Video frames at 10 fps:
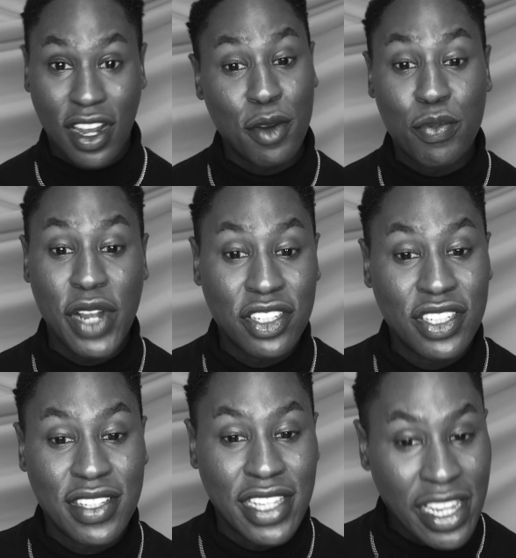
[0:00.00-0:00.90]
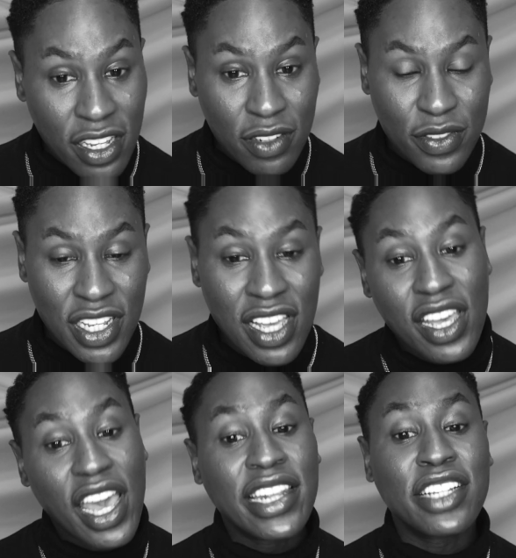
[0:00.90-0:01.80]
are a precious gift
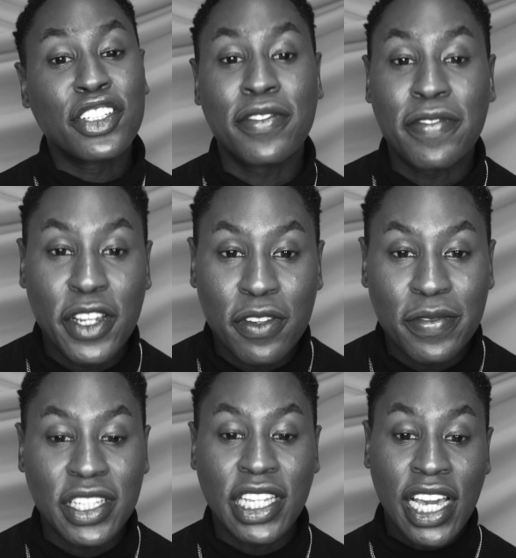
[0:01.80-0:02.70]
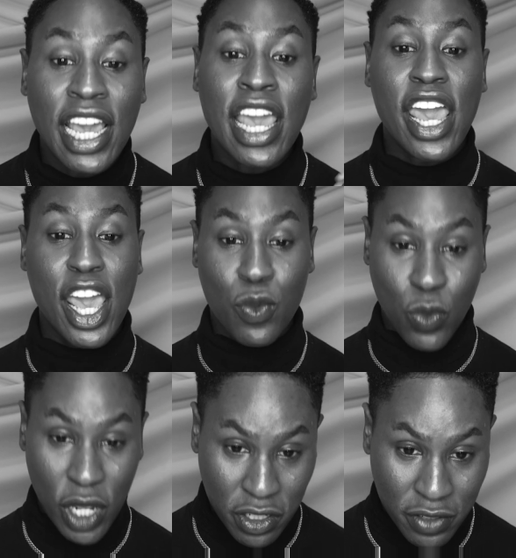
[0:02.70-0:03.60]
and that you're fearfully
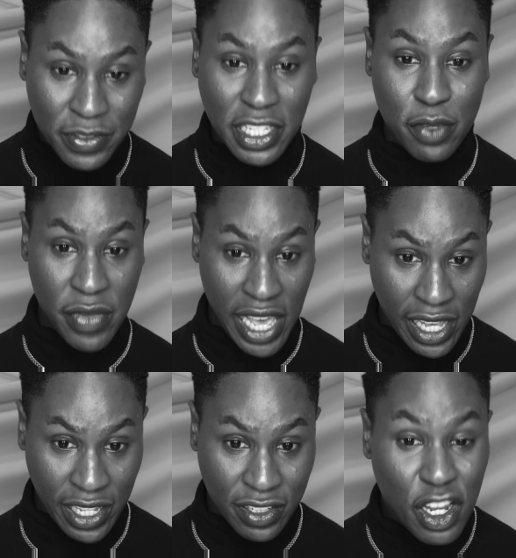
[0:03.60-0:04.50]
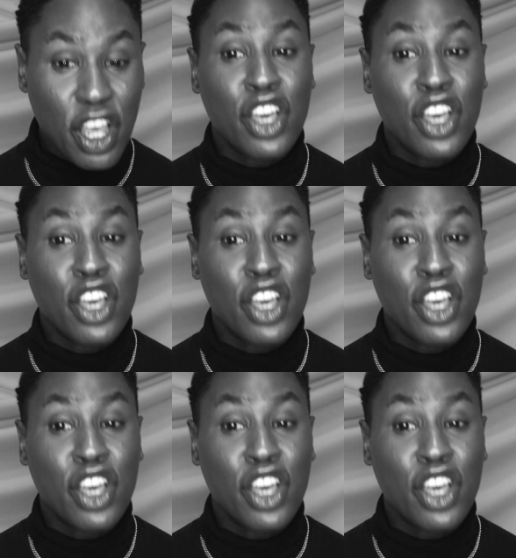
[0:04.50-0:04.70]
and wonderfully made.